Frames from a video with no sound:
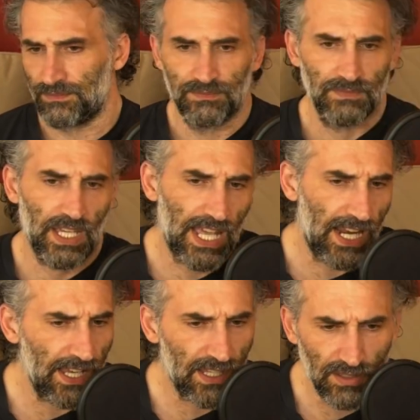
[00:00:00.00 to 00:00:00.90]
And I
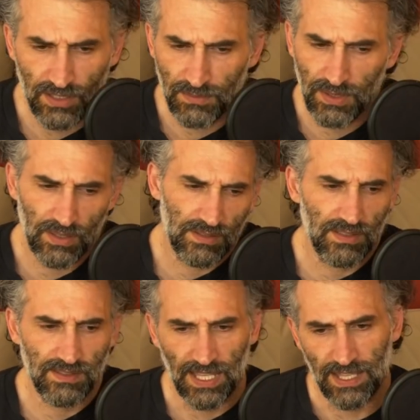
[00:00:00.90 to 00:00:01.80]
like it also because the
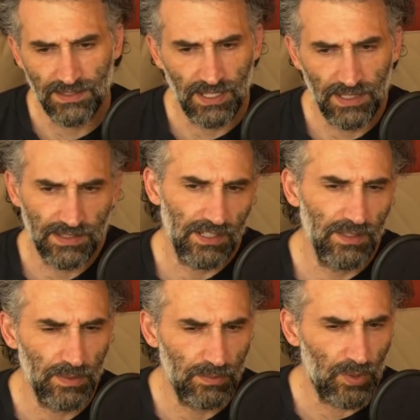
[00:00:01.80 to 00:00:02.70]
stance gets a little
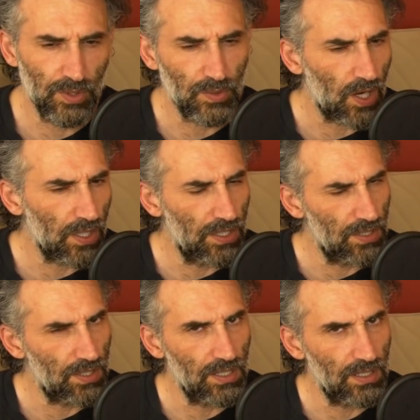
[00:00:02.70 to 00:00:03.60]
bit more
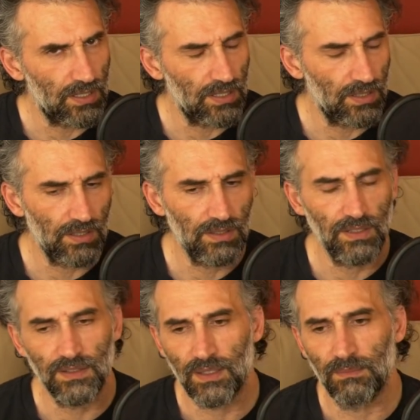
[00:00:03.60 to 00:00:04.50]
rockish here, you know, in
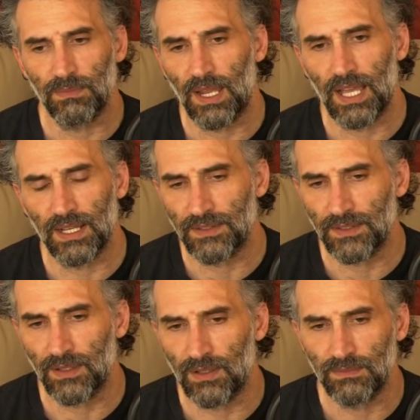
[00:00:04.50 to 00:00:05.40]
this unplug.
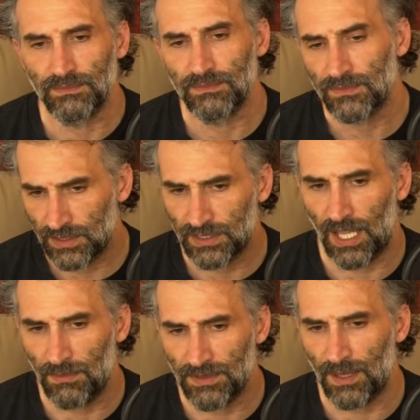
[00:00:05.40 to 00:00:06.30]
So
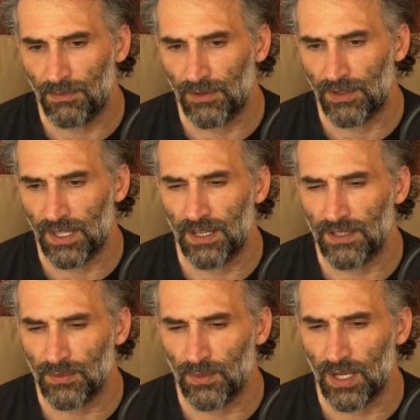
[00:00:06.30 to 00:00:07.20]
thumbs up for that
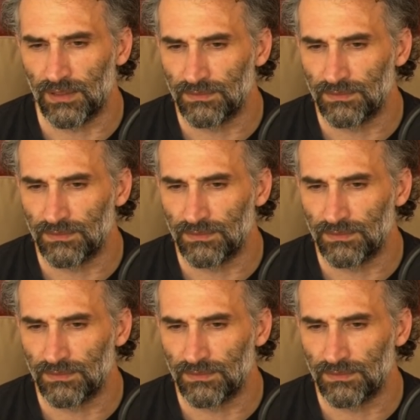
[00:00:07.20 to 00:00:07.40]
as well.